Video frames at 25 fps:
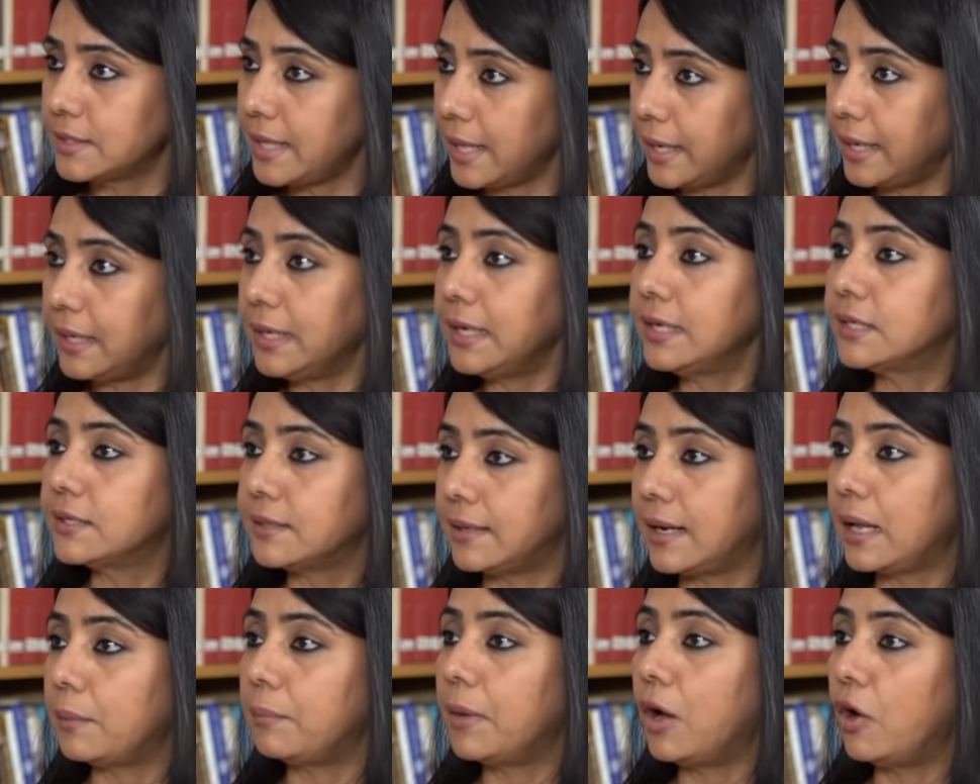there any
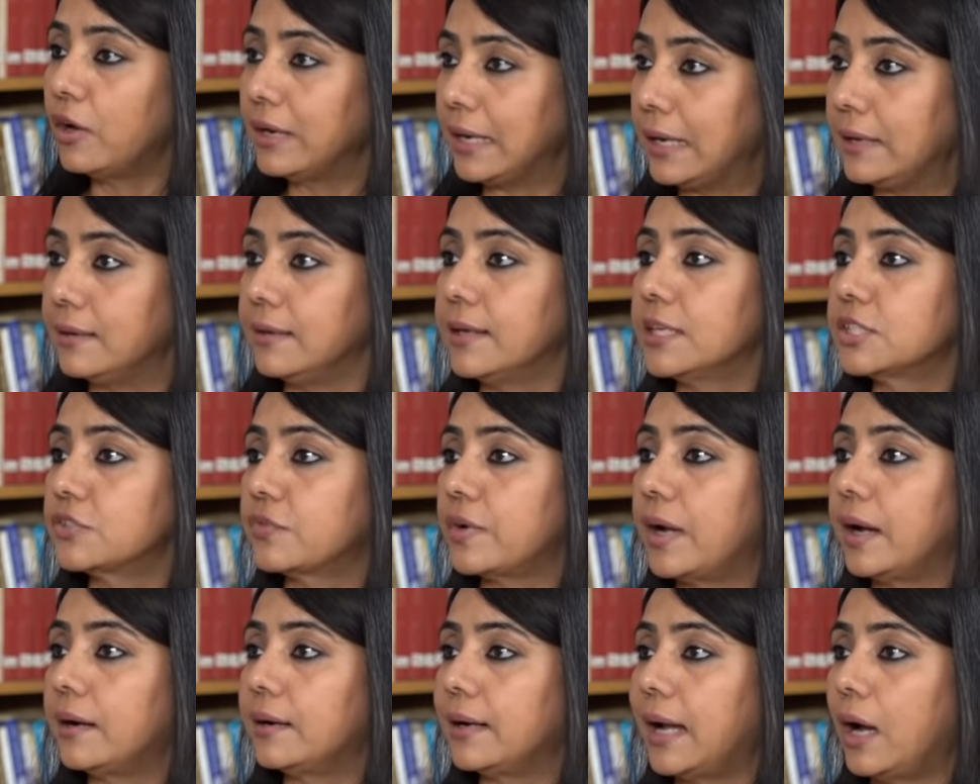dilemma on India's
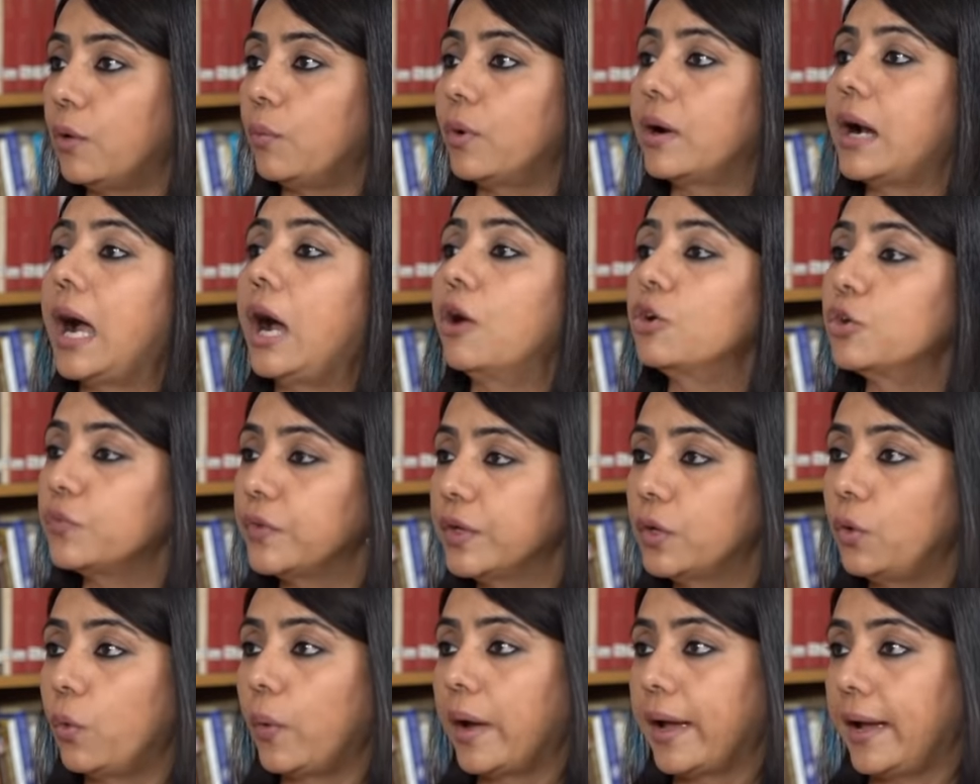front now, or how do
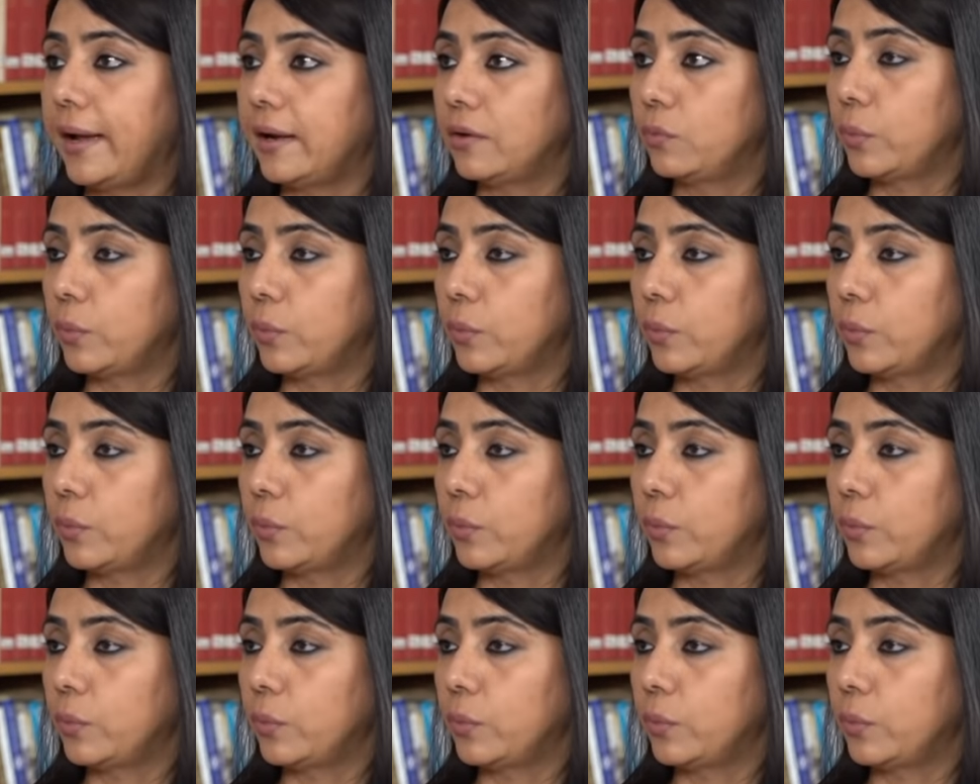we go ahead